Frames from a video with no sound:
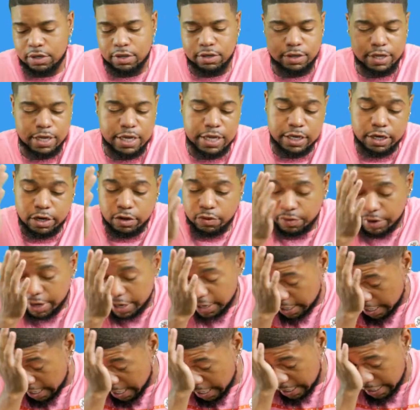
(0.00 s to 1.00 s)

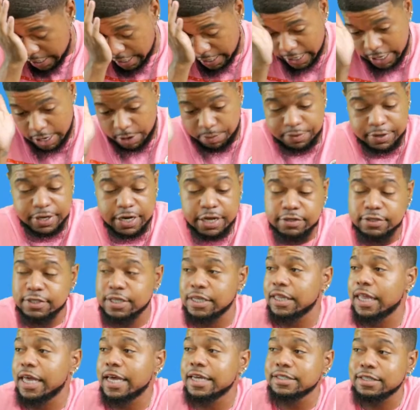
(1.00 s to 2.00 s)
anyway, I can't pronounce their
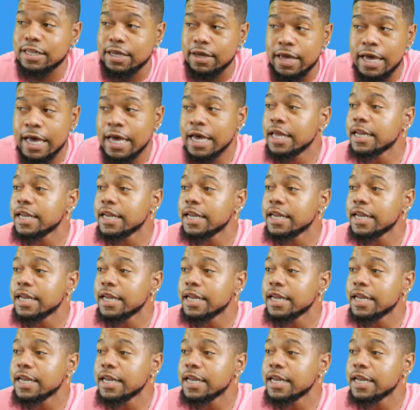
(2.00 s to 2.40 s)
last name.